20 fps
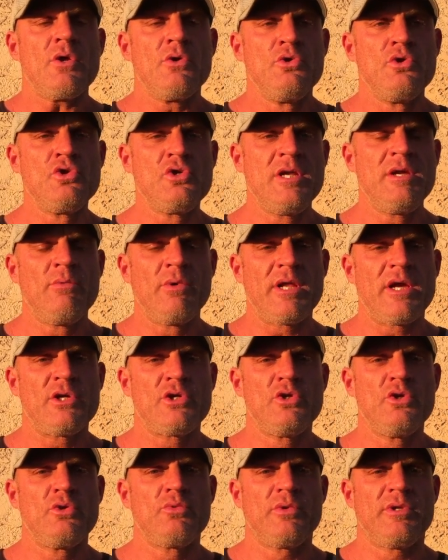usually when I
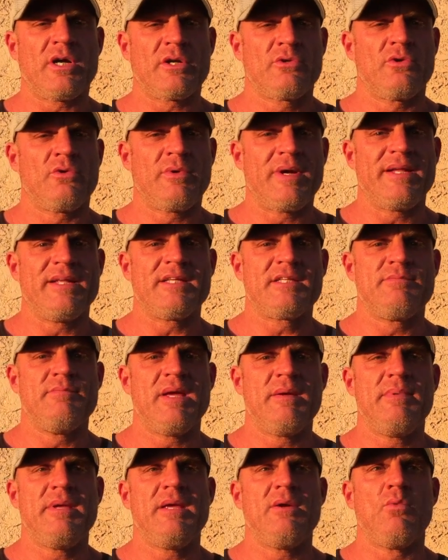shoot with Dr. Ren, it's
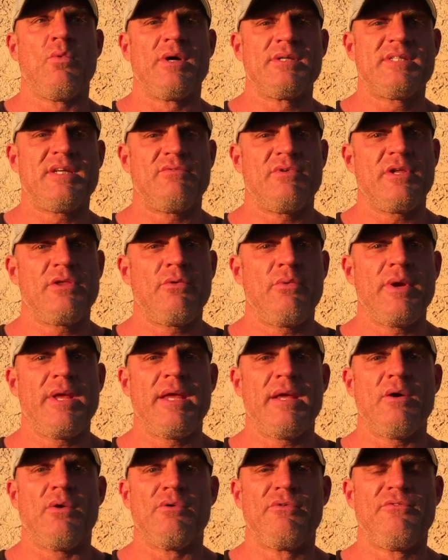maybe once every
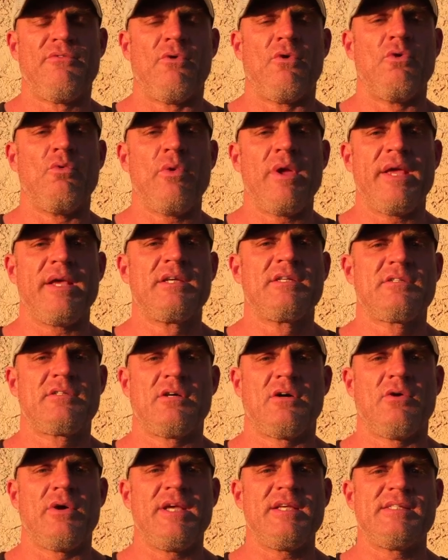3 or 4 weeks.
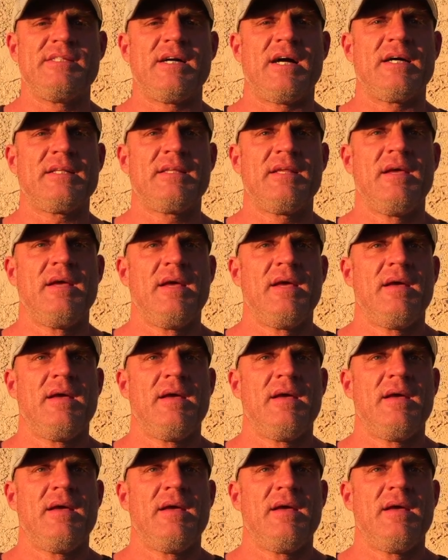So he's not,